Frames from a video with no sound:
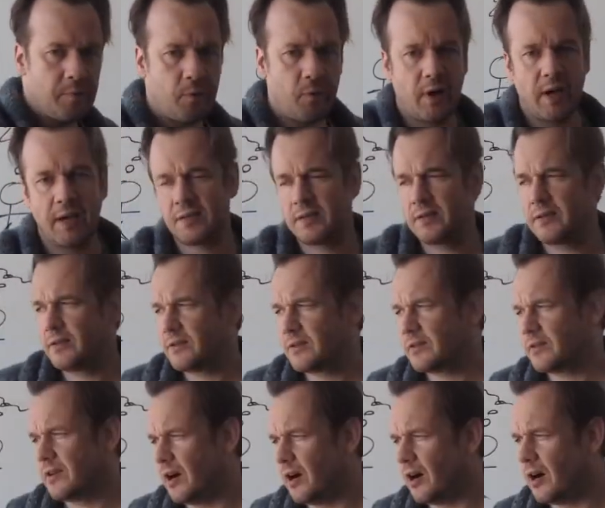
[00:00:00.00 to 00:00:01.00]

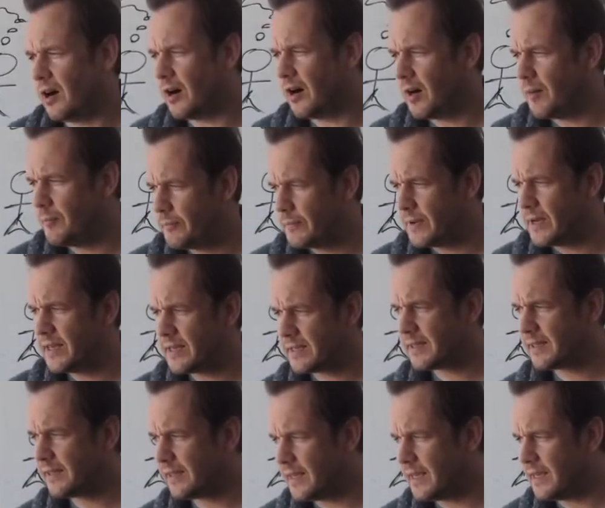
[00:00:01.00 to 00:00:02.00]
impressions are
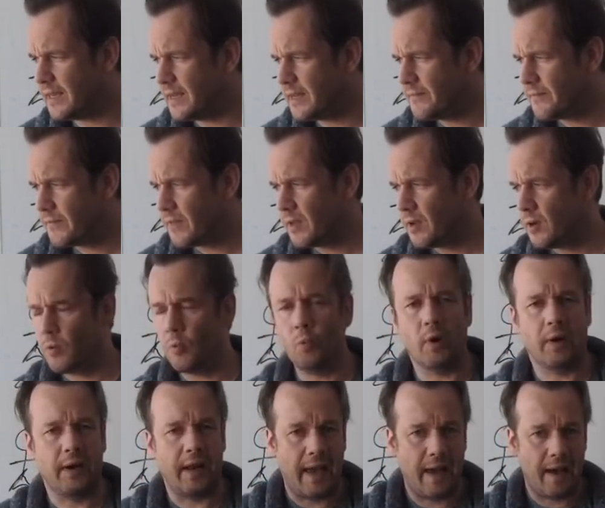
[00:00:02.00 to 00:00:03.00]
basically
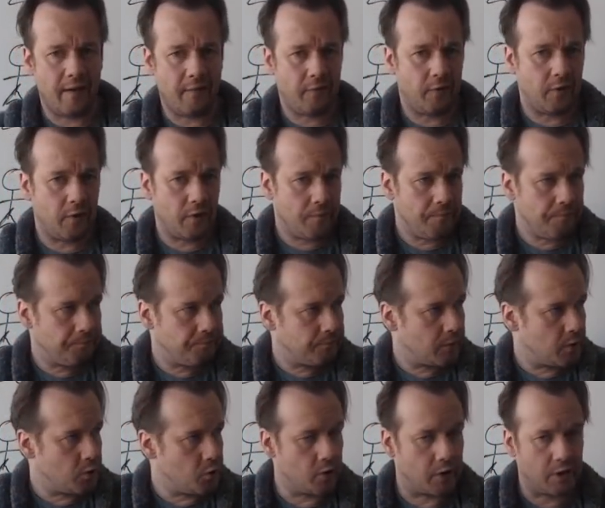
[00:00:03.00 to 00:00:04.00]
whatever
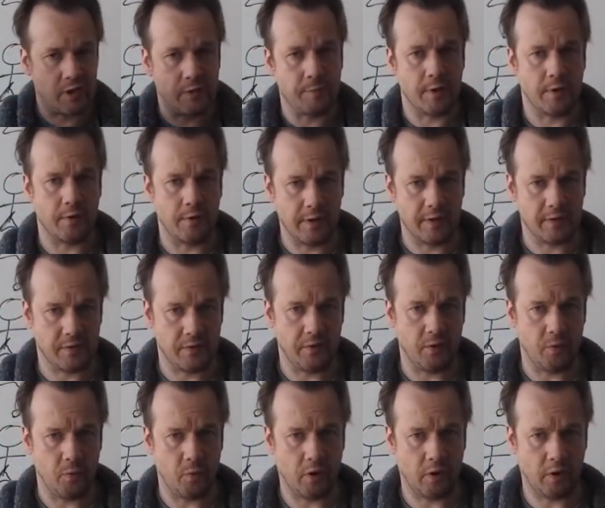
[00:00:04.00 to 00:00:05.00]
you experience in
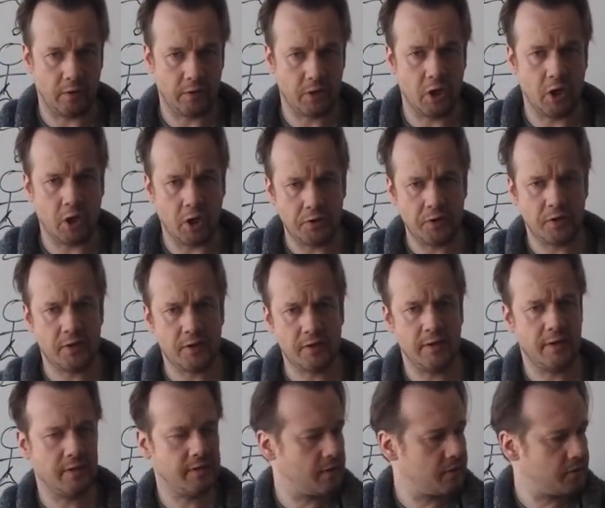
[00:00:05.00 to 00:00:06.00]
the world.
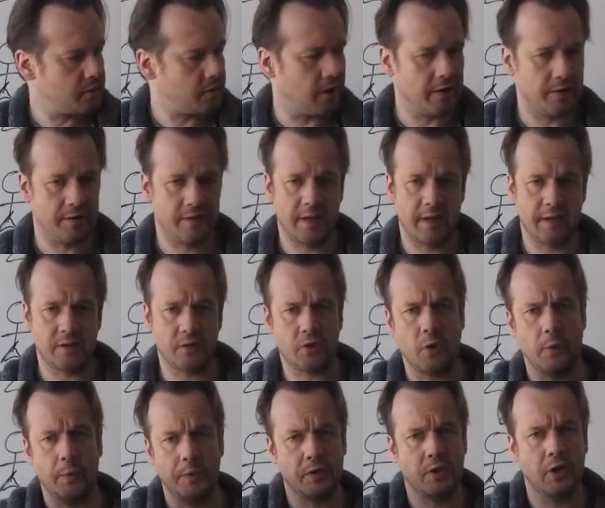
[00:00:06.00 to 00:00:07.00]
Consciousness, as Sartre says, is
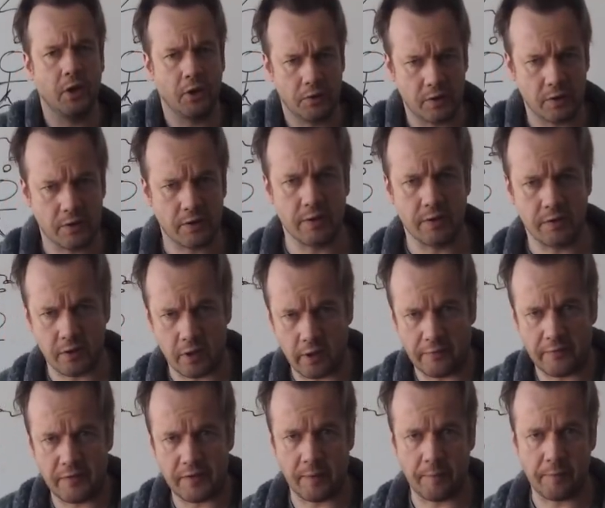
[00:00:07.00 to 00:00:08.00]
always consciousness
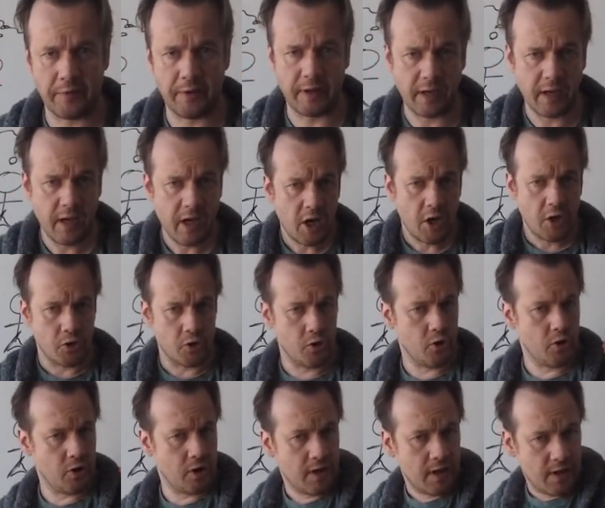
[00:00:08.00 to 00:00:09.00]
of something.
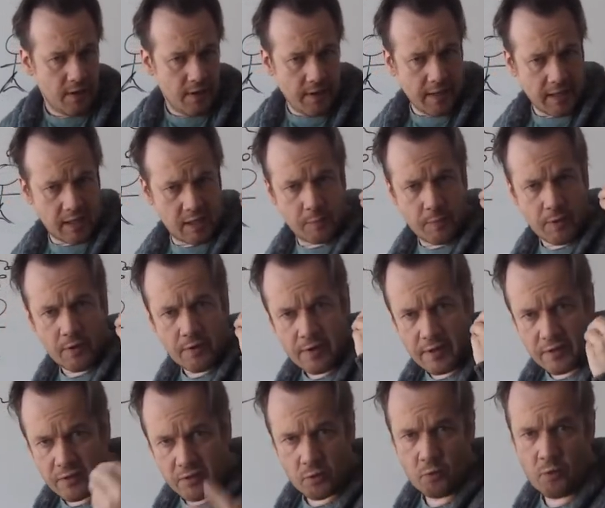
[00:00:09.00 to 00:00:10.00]
You
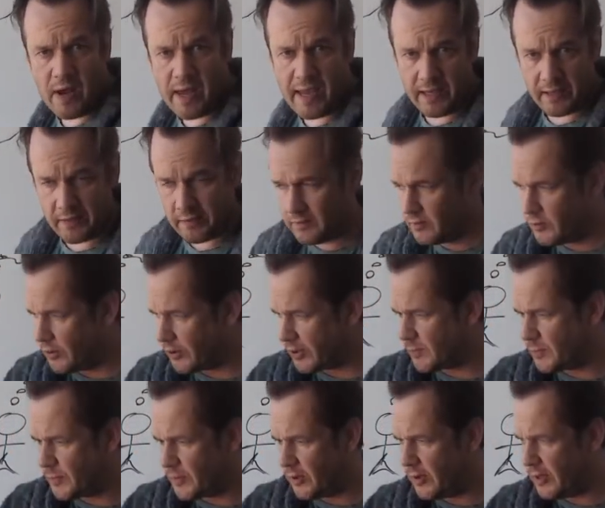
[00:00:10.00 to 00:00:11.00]
experience red, you
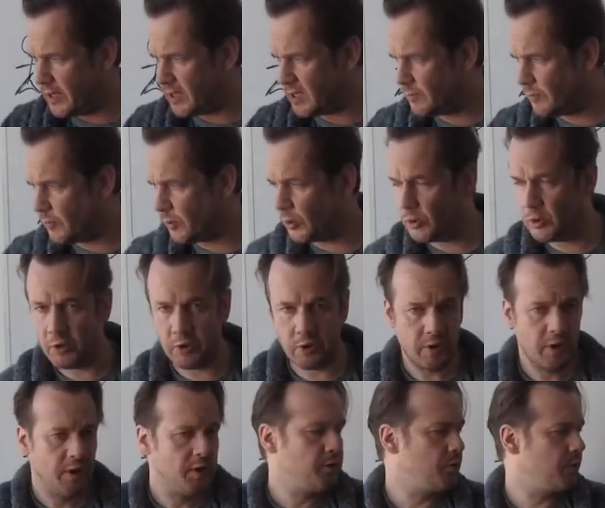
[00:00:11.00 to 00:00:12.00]
experience
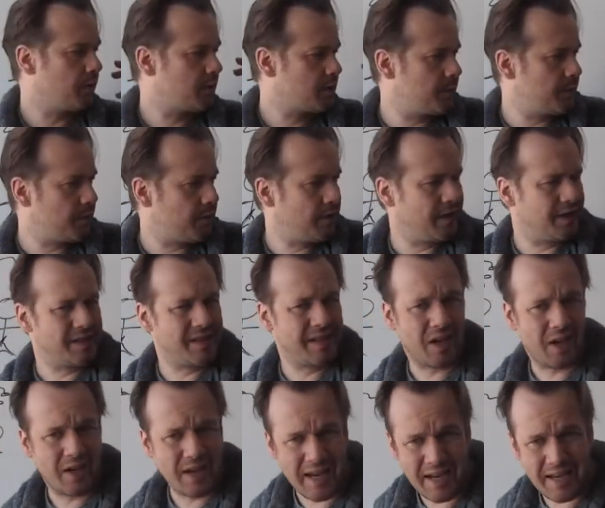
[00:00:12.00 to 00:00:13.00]
blue, you experience
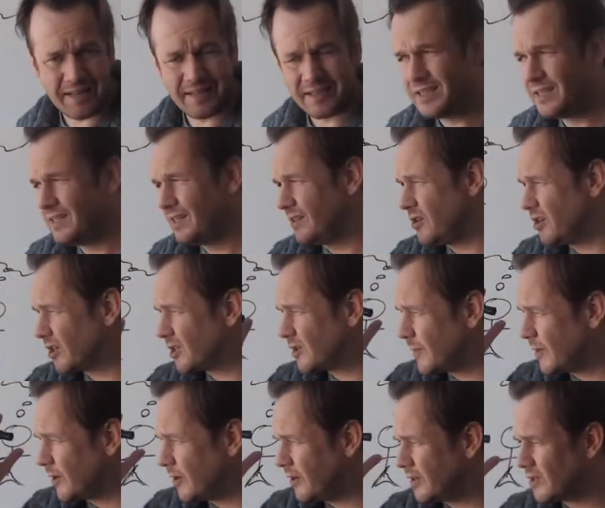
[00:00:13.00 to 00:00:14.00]
heat, you
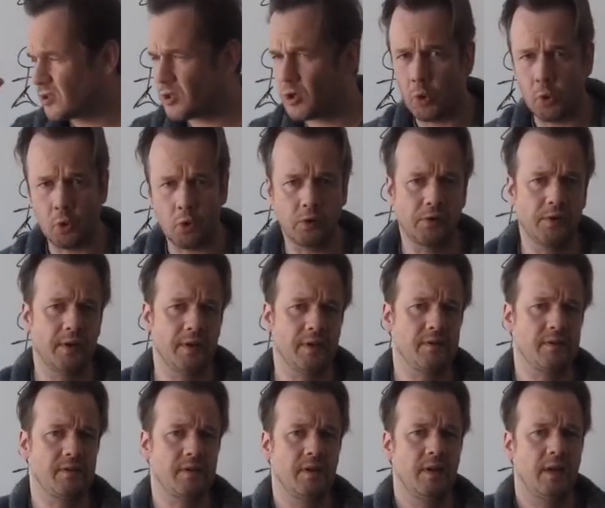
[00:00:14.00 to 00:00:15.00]
experience
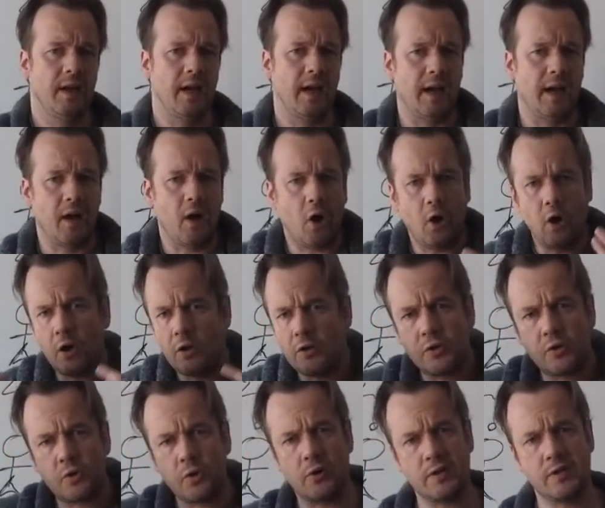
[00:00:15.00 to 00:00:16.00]
coldness. All
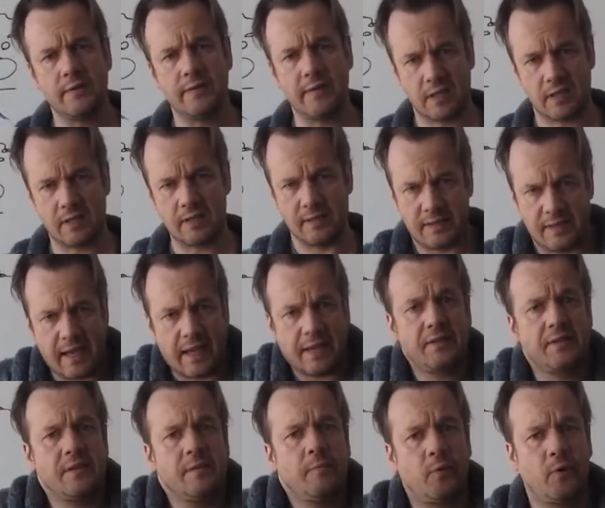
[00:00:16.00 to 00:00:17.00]
sorts of
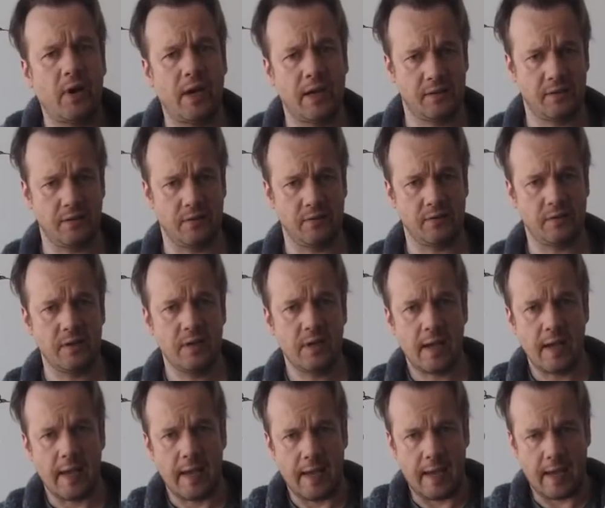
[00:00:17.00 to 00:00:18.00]
sense impressions
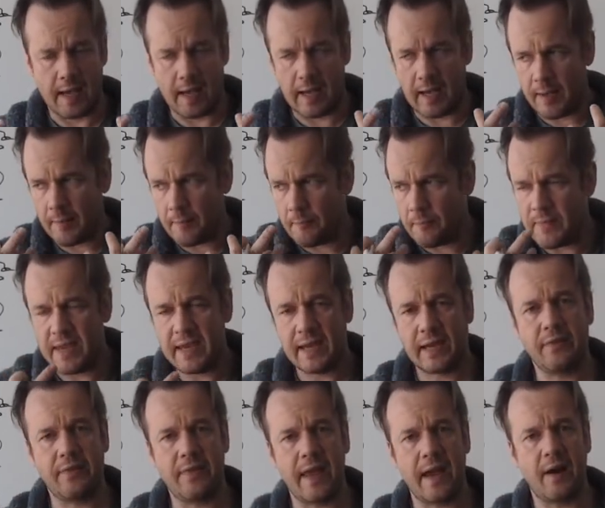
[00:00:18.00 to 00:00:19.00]

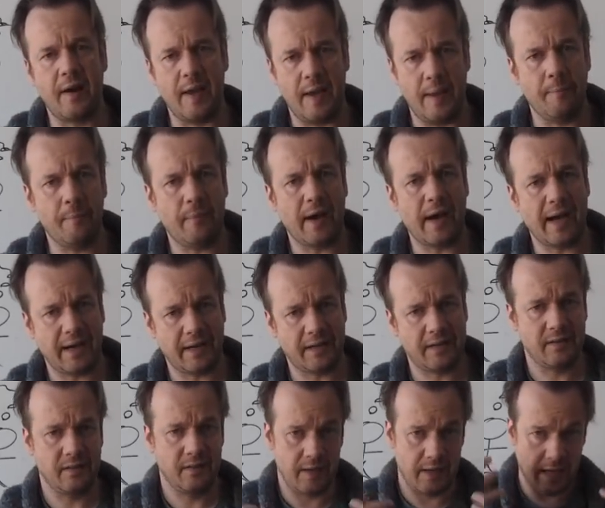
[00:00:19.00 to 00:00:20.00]
make their
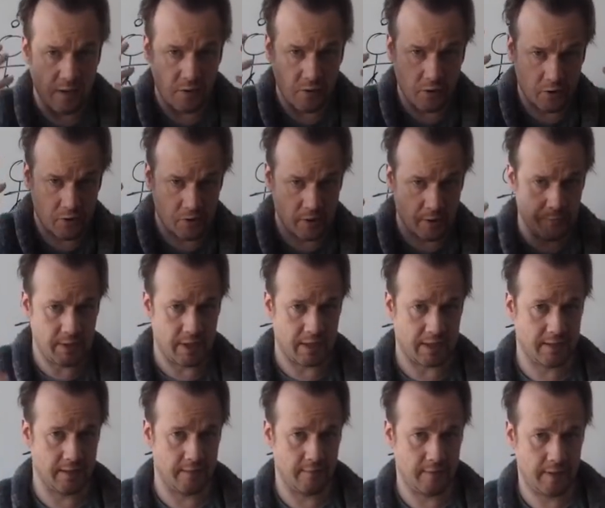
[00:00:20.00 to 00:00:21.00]
impact in your
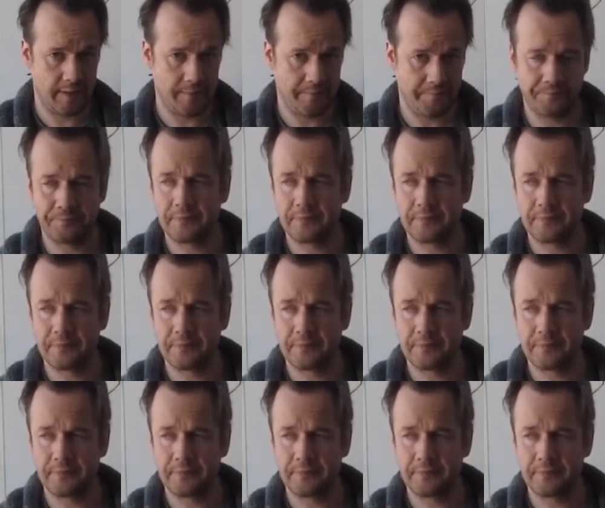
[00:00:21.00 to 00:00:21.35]
subjectivity.